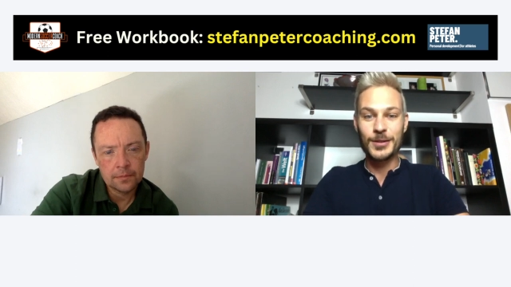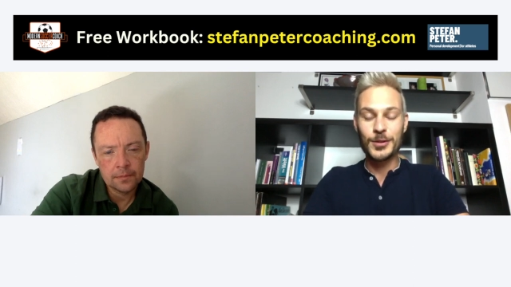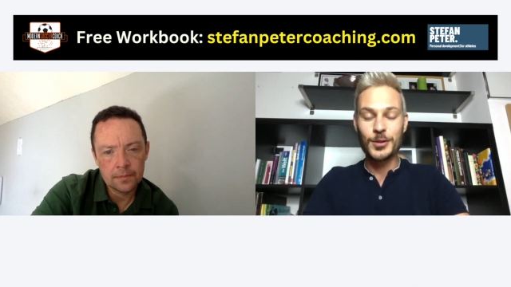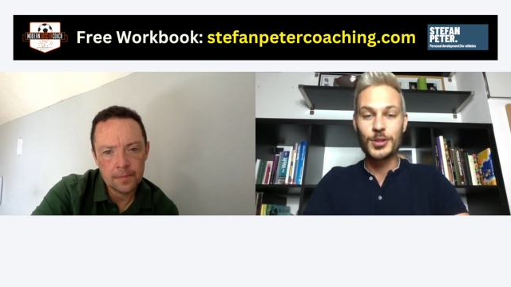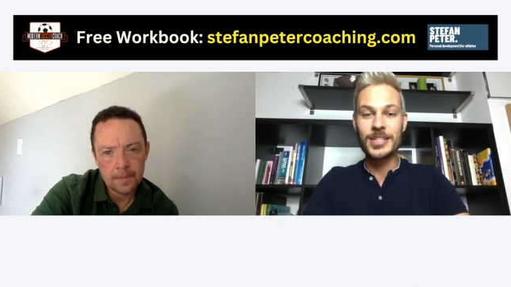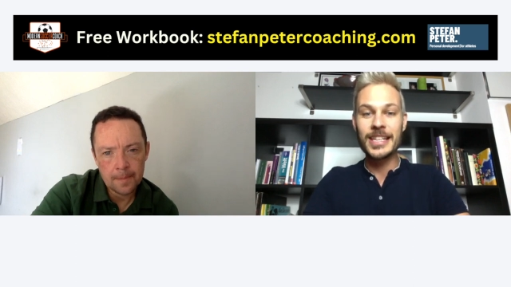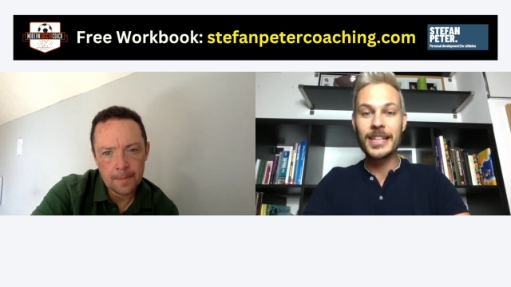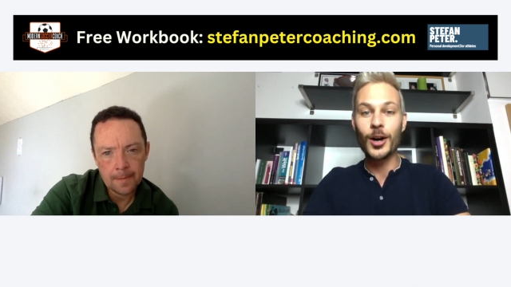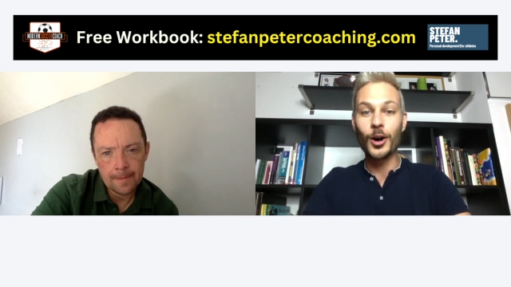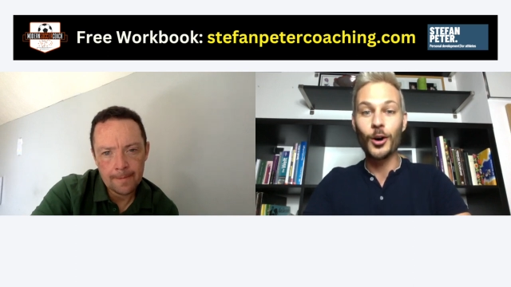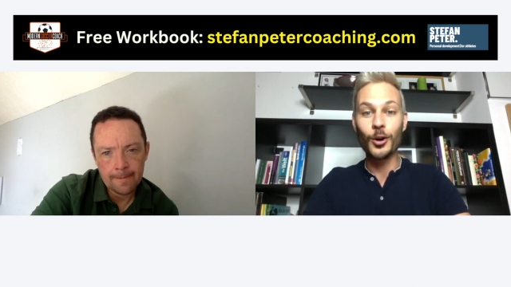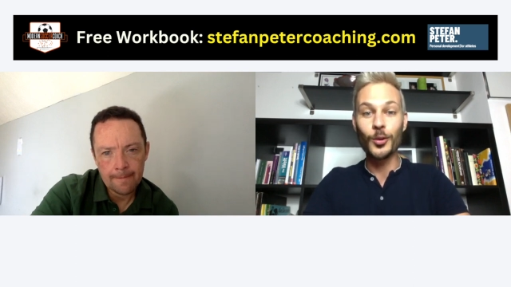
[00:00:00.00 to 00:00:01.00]
Speaker 1: to see the
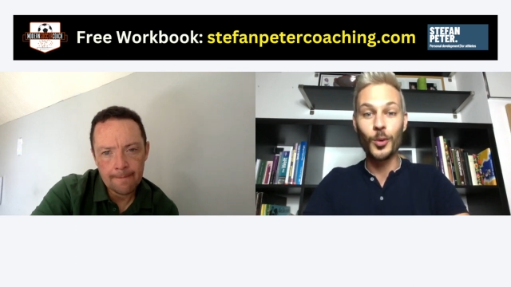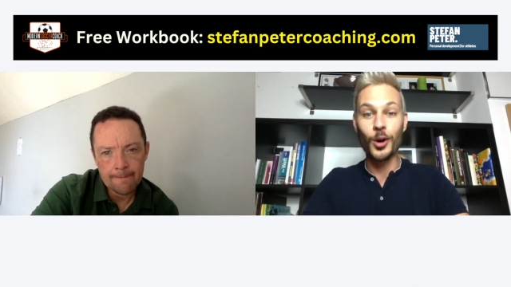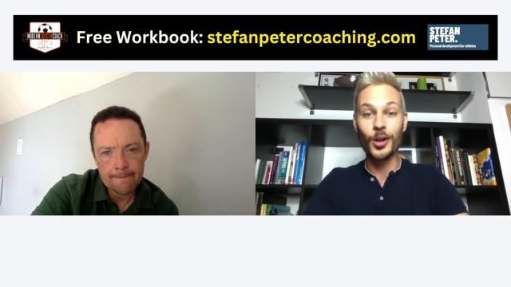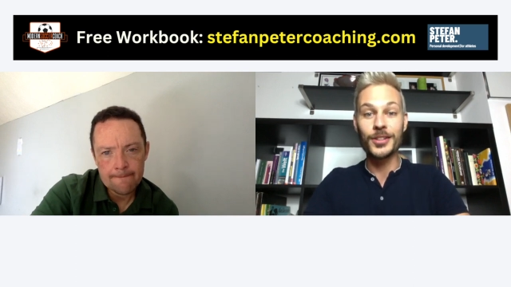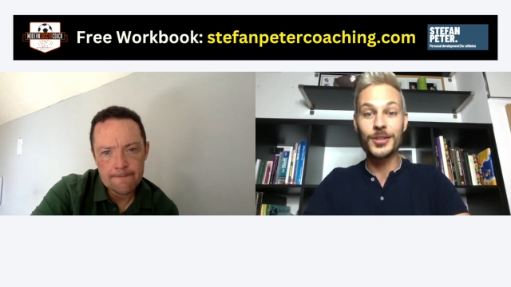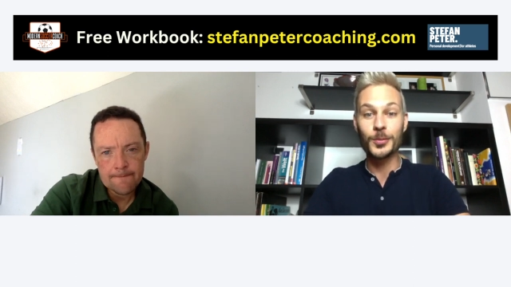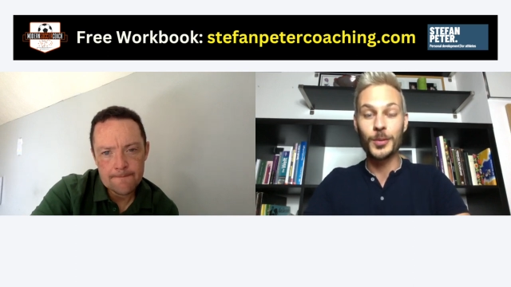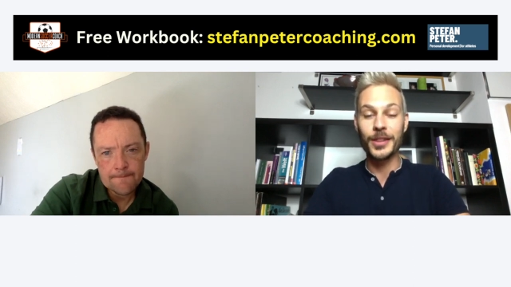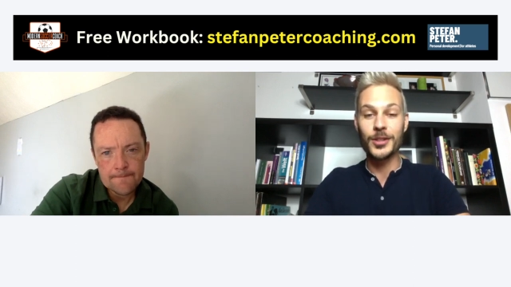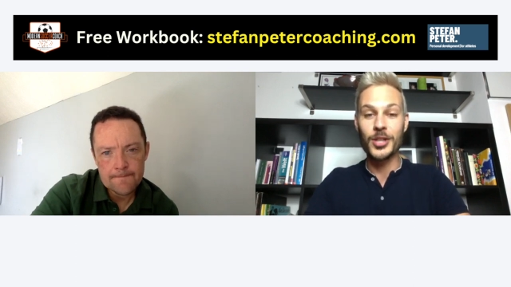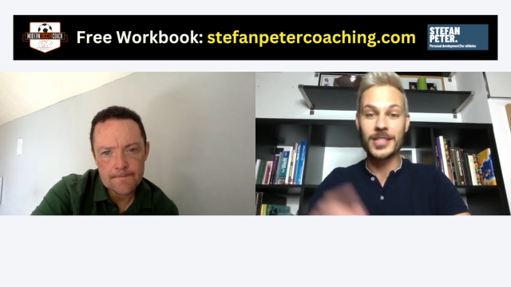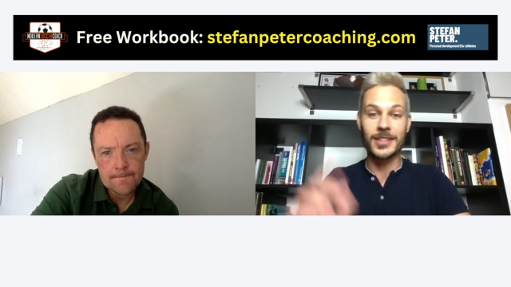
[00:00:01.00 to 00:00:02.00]
whole world with
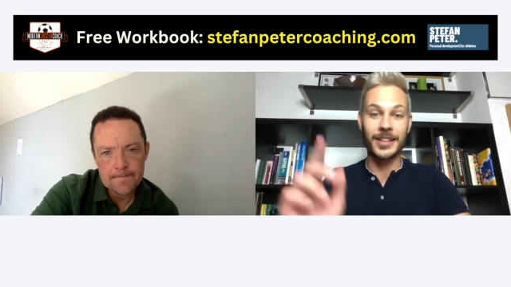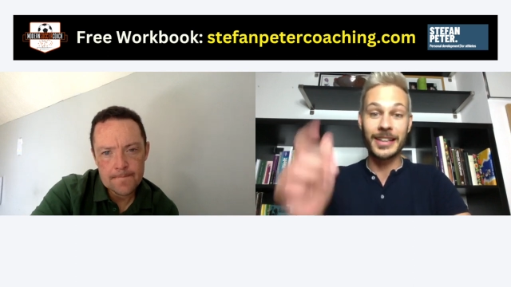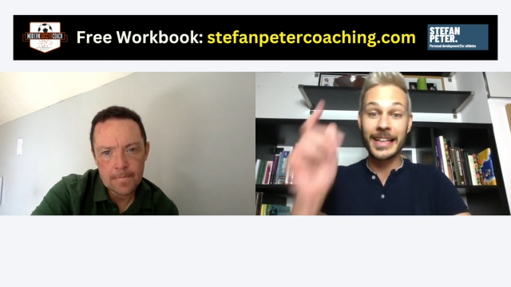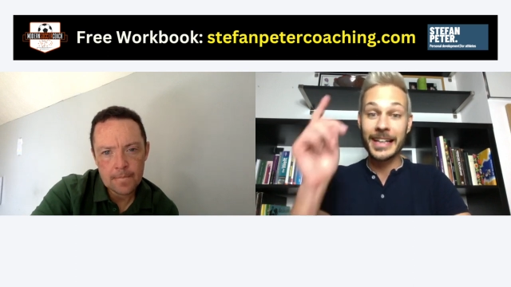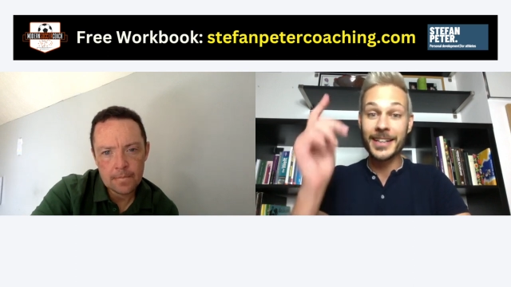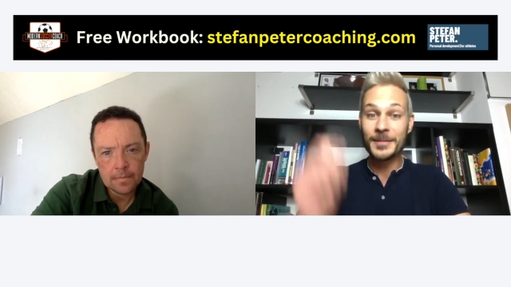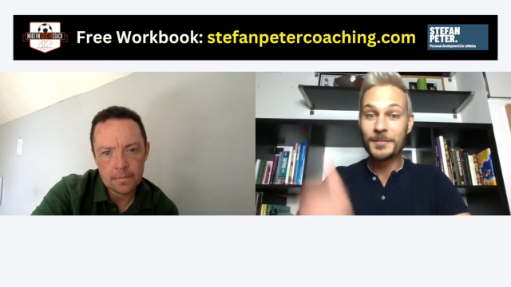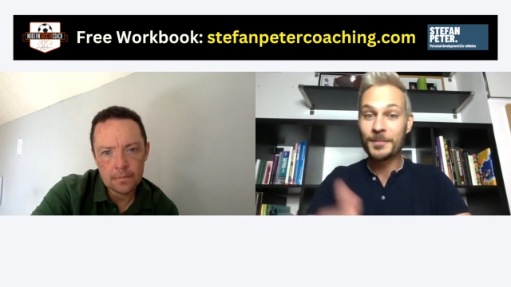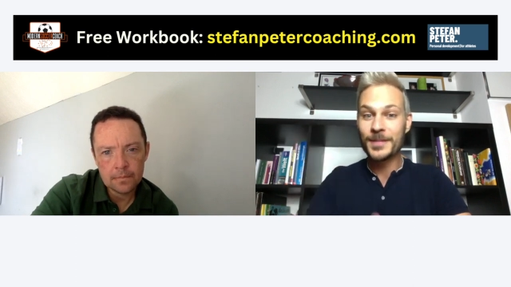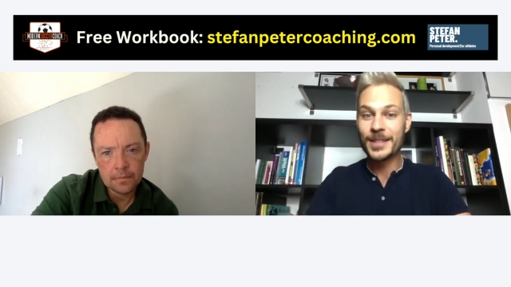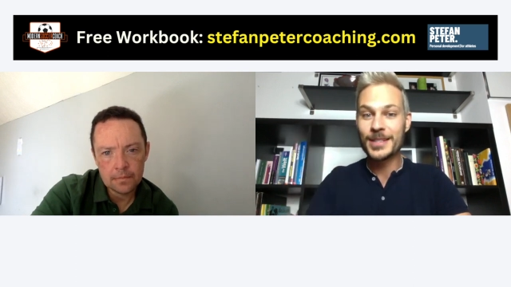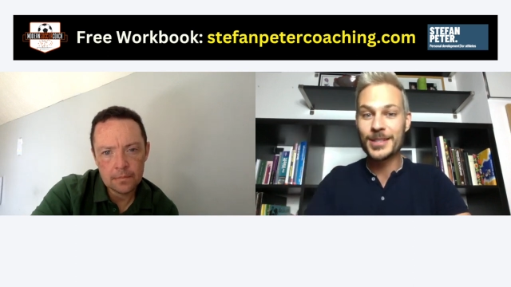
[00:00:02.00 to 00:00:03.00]
just a click.
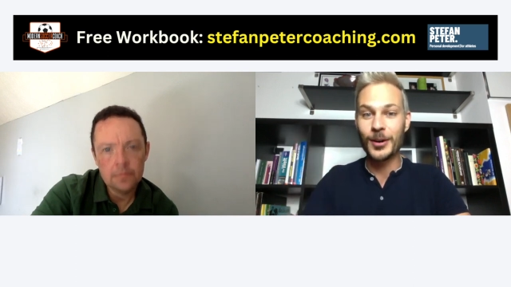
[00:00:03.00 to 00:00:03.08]
So